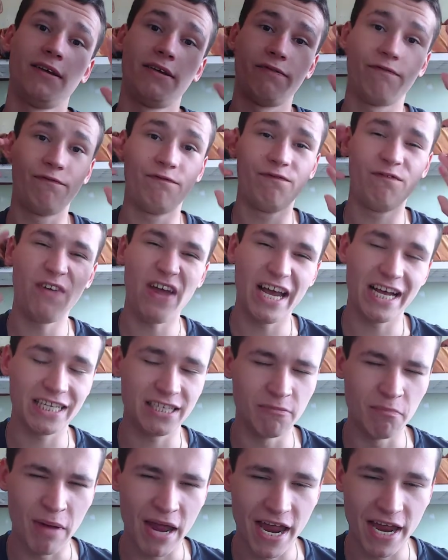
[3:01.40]

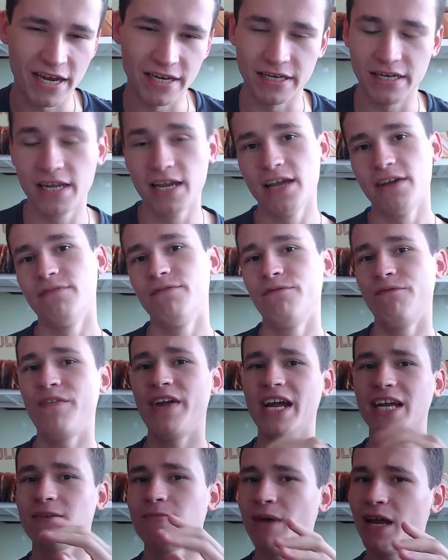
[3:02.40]
fact man
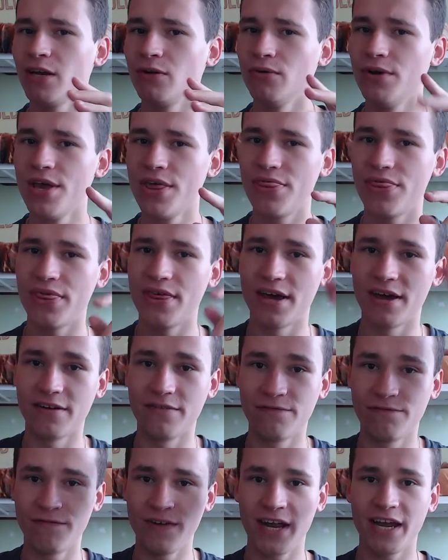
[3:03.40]
with a
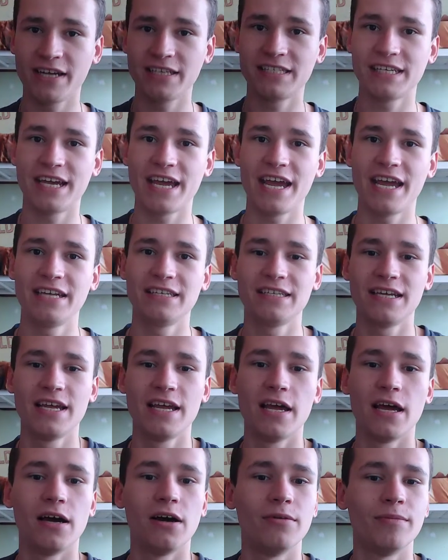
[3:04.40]
fact hat.
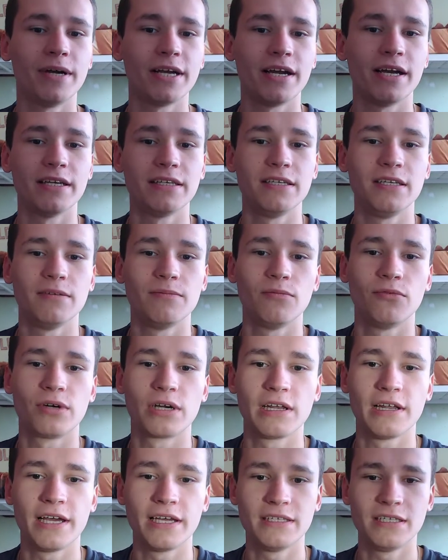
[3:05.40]
Oh my god, need more
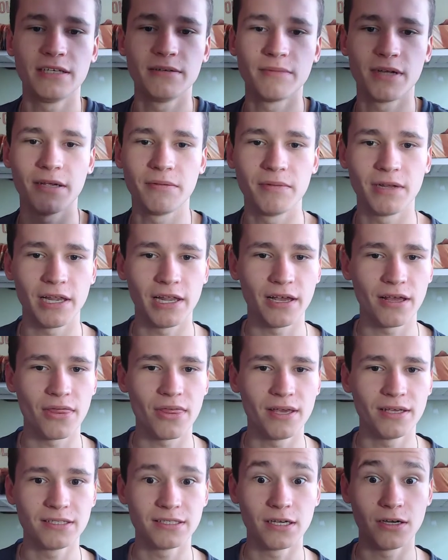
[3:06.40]
lighting, maybe like
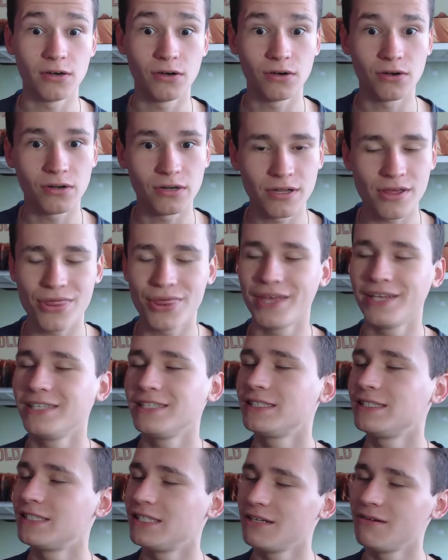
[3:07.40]
this, or oh, this
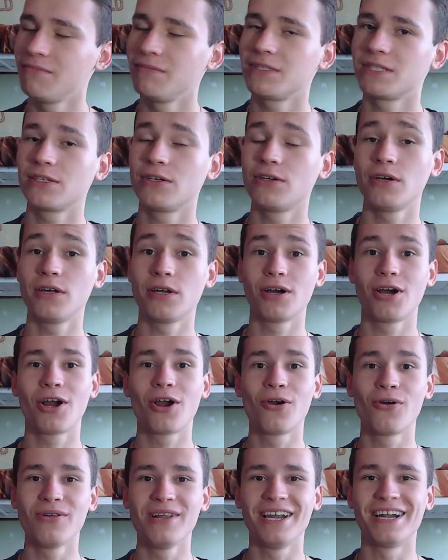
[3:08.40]
seems
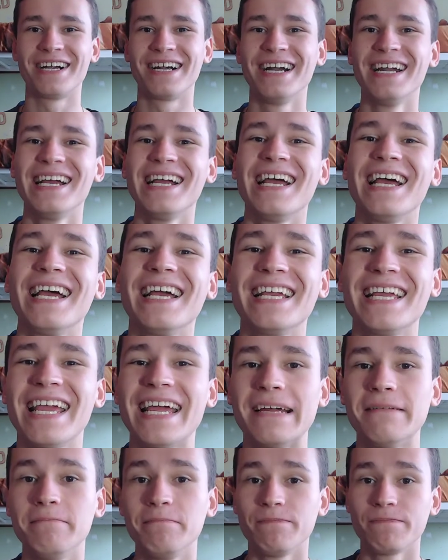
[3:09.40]
cooler.
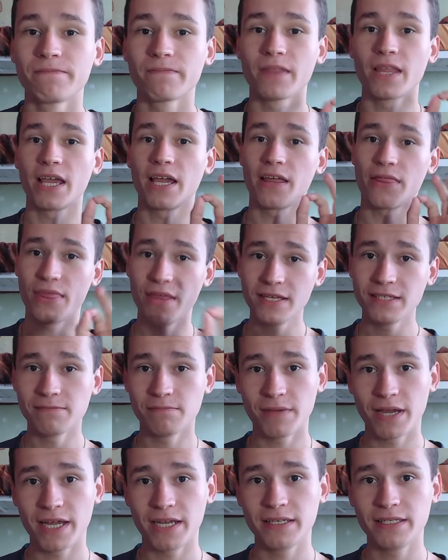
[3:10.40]
Yeah, this
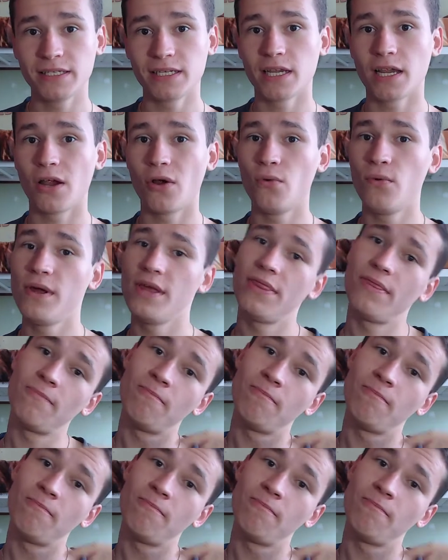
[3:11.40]
man with